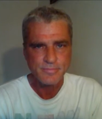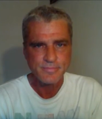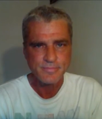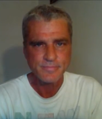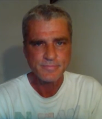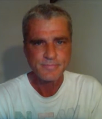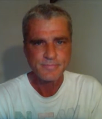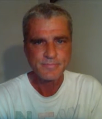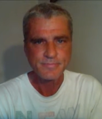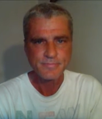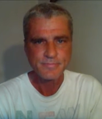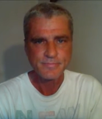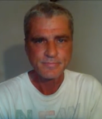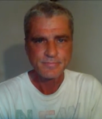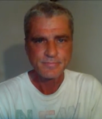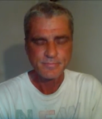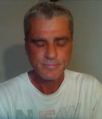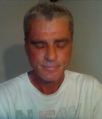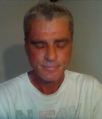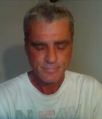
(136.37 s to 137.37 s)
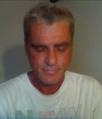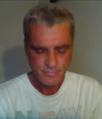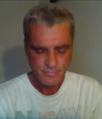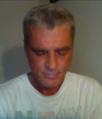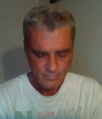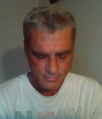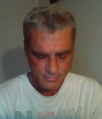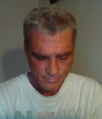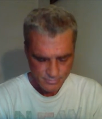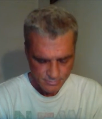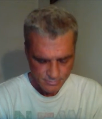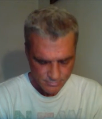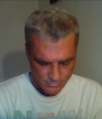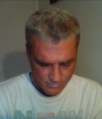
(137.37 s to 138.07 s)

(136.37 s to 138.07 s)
(silence)